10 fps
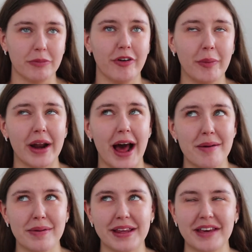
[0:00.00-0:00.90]
for what
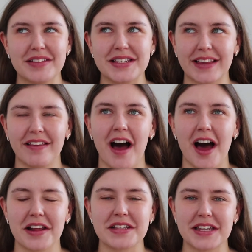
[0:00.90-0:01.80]
I believe is like the
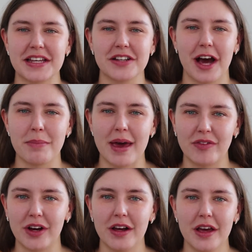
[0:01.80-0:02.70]
hardest skin type
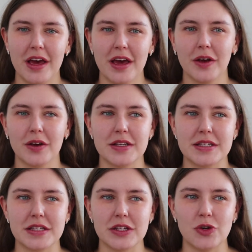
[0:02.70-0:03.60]
ever,
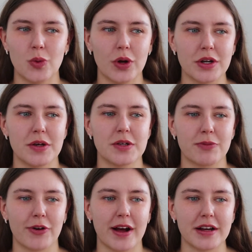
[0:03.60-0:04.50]
because you want to use
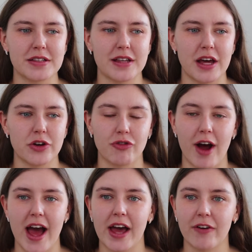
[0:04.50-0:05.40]
products that
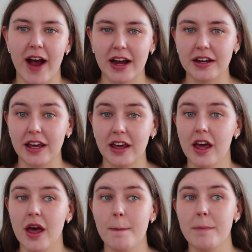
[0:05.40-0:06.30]
dry out your acne,
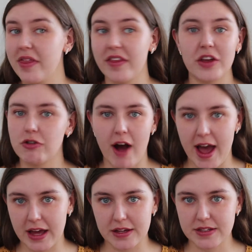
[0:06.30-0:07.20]
but then they
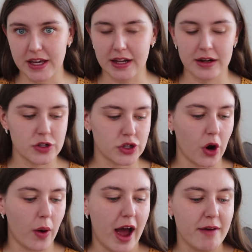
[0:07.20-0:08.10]
dry out your skin.
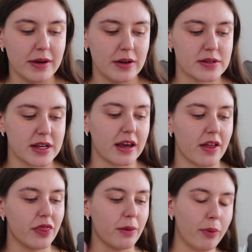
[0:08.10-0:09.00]
So I've been using
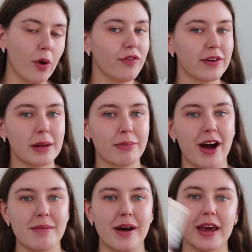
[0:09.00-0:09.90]
the pore filling
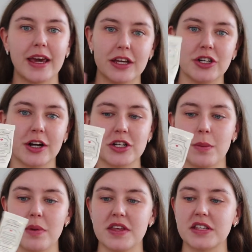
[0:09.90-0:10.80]
primer in
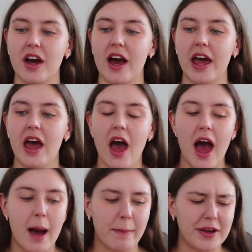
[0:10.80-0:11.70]
conjunction with this guy.
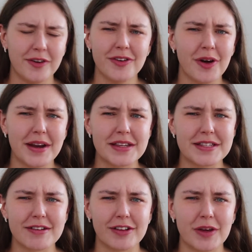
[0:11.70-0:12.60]
And not
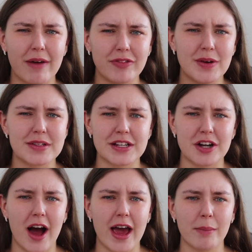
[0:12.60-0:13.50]
necessarily you have to use such a
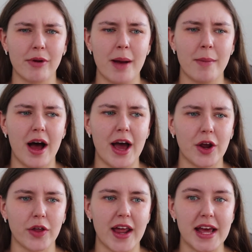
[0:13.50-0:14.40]
high-end primer. I
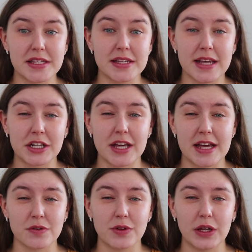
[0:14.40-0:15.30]
know that Essence actually
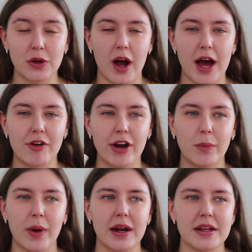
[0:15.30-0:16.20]
has a really good
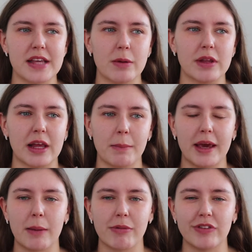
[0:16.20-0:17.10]
hydrating one, same as like
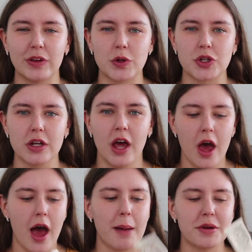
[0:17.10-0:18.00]
Makeup Revolution.
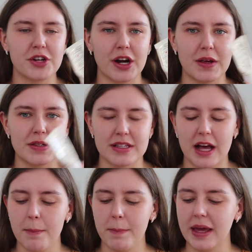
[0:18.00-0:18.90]
I'm just trying to use this
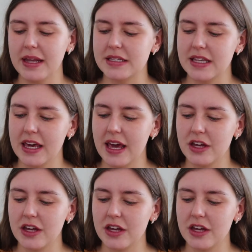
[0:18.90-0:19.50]
up. It is the